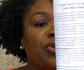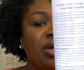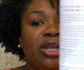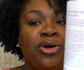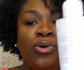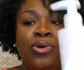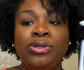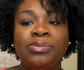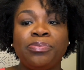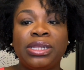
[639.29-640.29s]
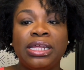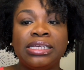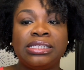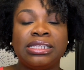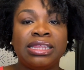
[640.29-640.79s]
Create Hold
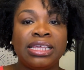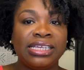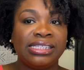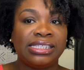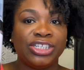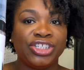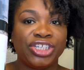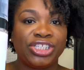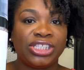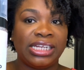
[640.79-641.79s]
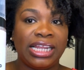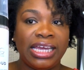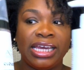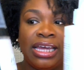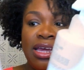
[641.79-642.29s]
plus this just to like